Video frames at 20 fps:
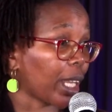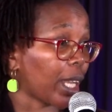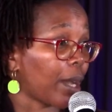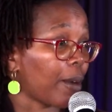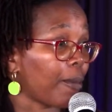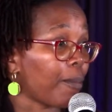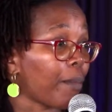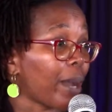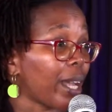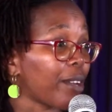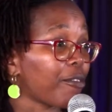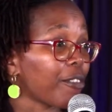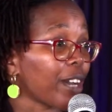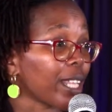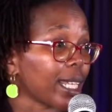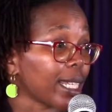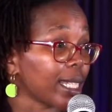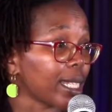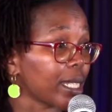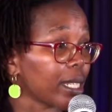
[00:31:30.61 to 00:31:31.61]
my father
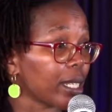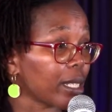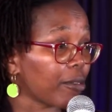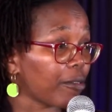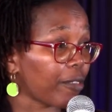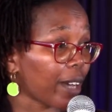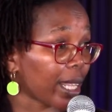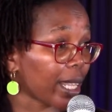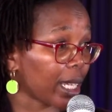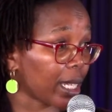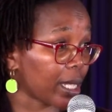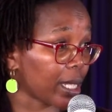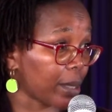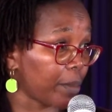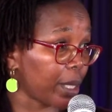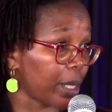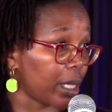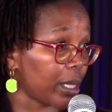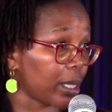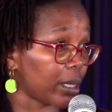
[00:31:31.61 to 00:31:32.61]
still fathers
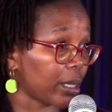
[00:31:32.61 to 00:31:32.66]
me.